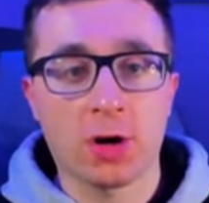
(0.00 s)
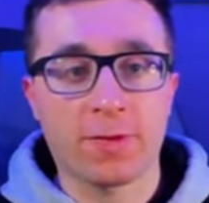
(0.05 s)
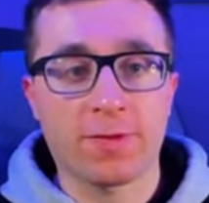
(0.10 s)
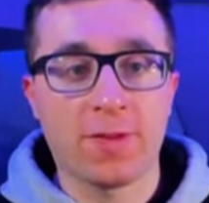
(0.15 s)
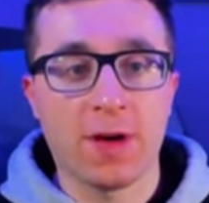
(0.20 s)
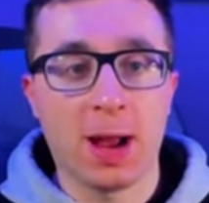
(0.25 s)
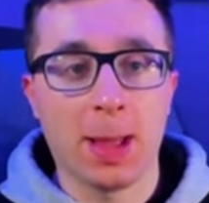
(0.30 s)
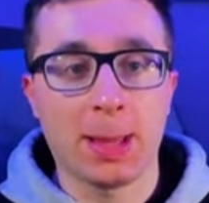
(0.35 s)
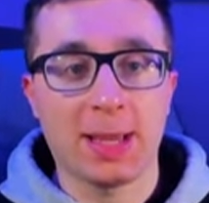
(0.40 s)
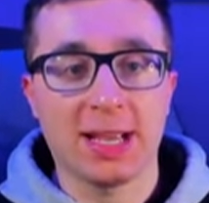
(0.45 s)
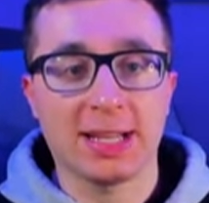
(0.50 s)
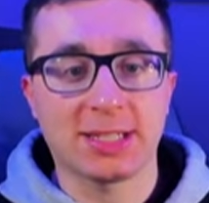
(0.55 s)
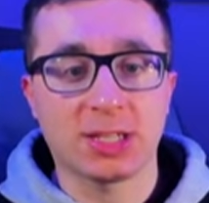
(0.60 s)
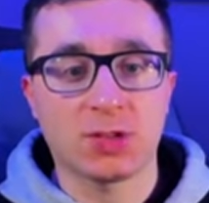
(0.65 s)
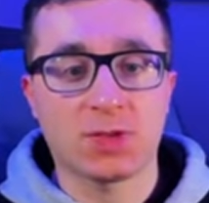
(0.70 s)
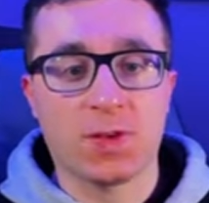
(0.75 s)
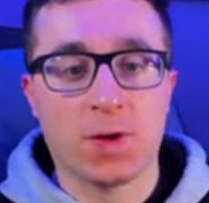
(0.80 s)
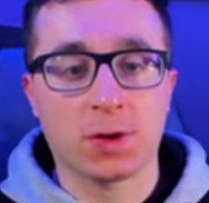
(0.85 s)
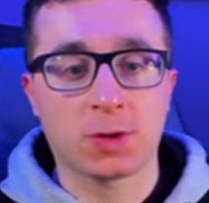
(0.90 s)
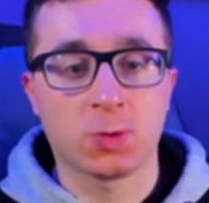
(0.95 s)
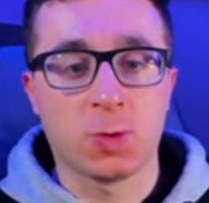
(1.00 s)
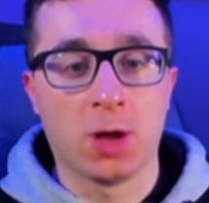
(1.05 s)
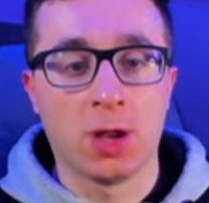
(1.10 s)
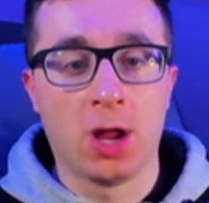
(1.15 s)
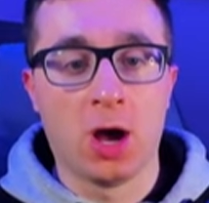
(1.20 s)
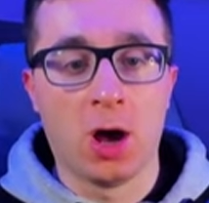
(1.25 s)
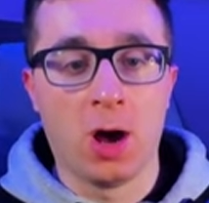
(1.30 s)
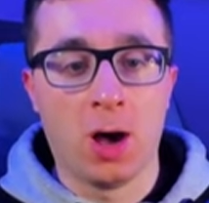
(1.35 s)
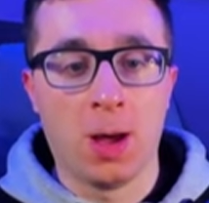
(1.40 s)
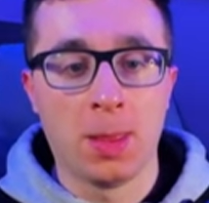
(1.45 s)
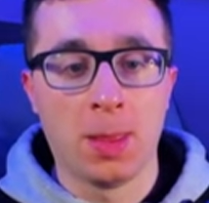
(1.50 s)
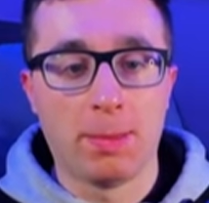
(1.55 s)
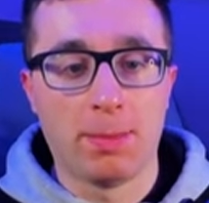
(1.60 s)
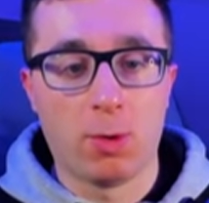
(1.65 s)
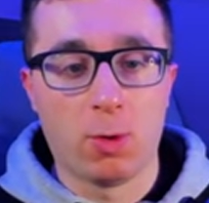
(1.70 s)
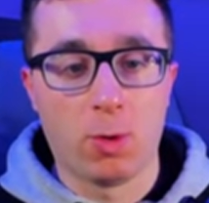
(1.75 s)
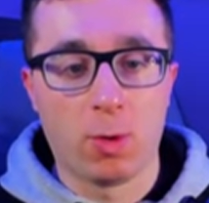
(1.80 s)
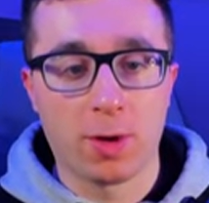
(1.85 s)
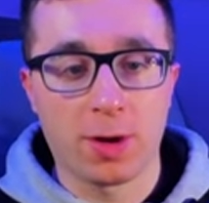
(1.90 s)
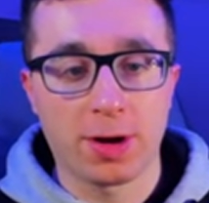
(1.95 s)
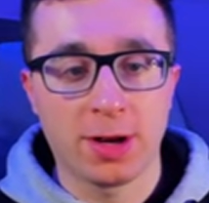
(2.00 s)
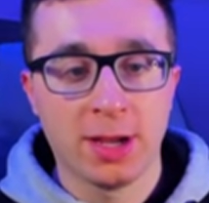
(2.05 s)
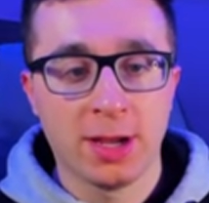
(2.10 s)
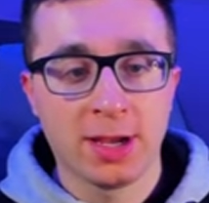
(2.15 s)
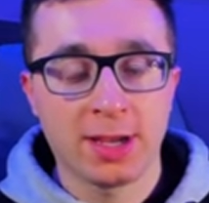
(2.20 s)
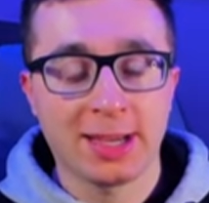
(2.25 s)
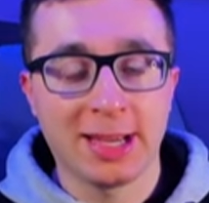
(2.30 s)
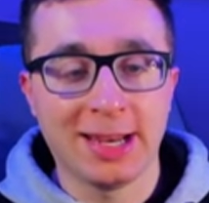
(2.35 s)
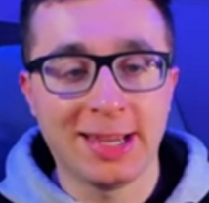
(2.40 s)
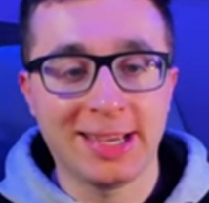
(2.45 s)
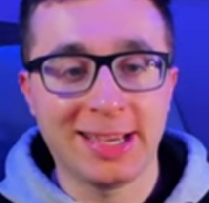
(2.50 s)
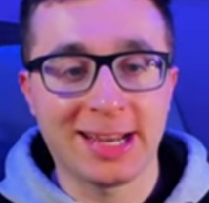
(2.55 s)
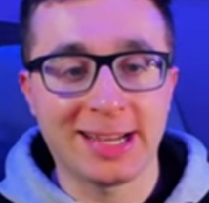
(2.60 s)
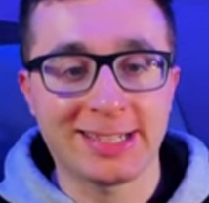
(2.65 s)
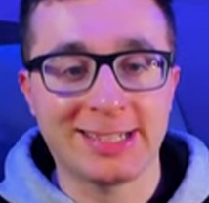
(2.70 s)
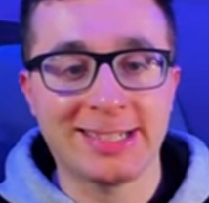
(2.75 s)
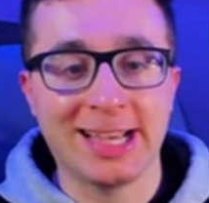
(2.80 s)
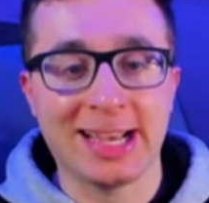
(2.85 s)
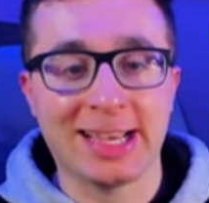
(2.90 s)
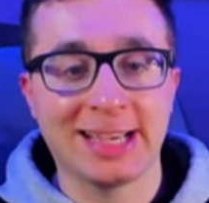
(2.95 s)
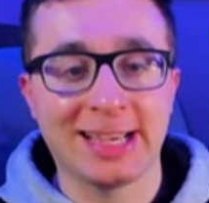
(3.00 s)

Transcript: finally gets his first one on the board. Can he get a second